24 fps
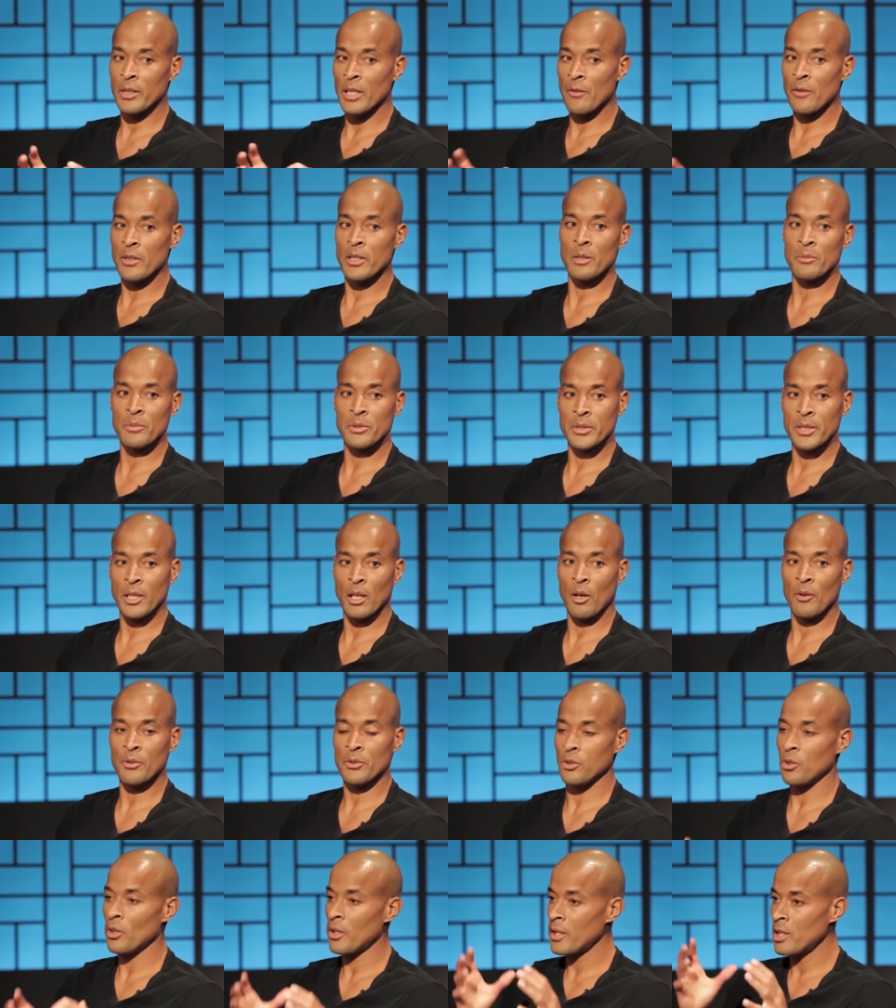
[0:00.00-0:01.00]
live with
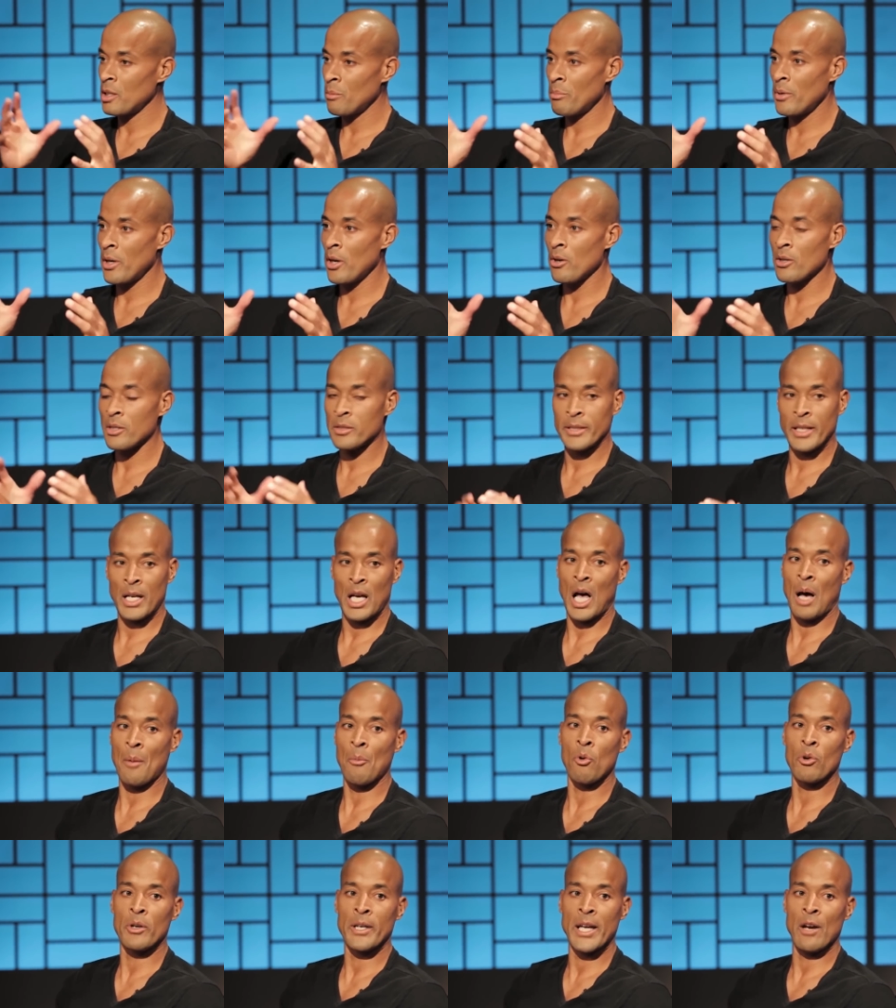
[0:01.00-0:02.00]
themselves, look in the mirror, and say,
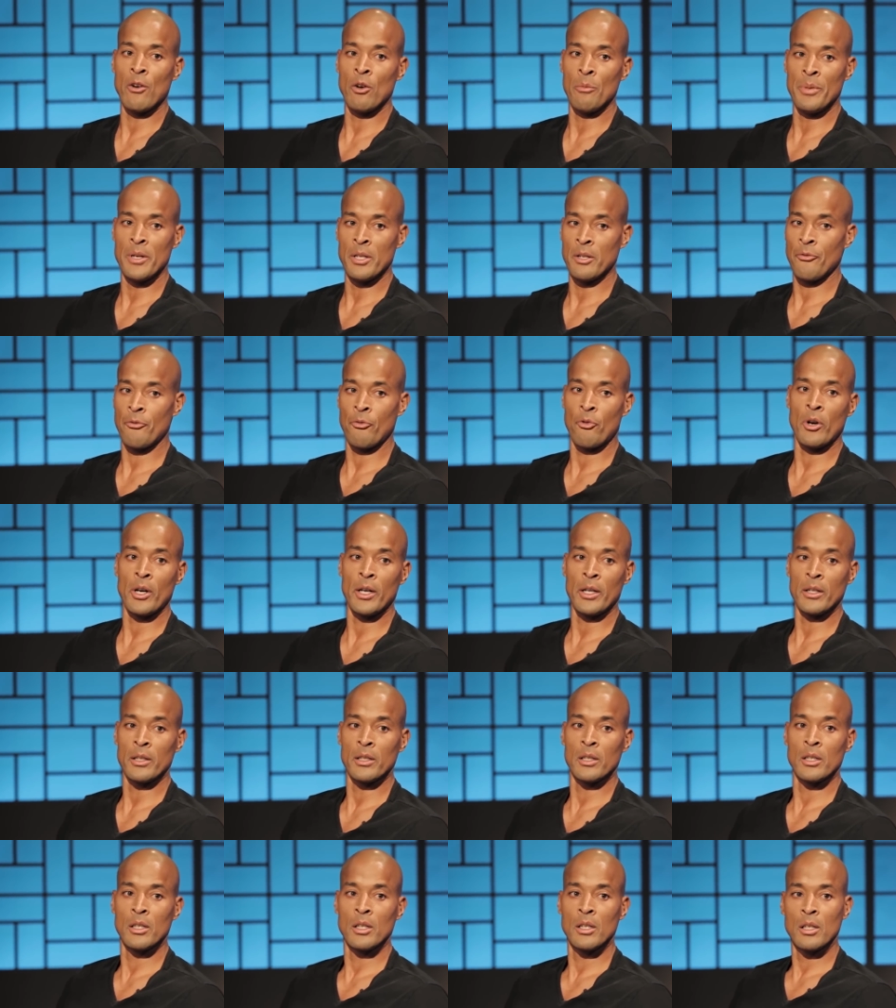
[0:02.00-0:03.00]
I'm okay with being afraid.
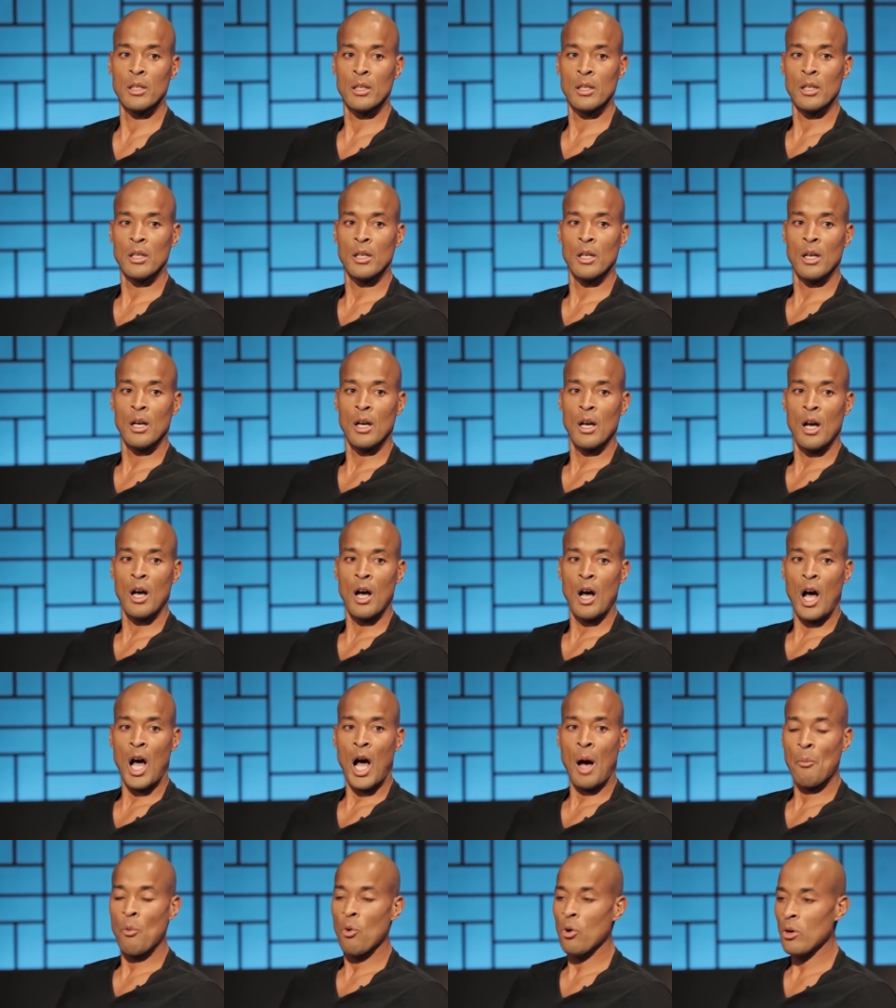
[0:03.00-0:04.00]
I'm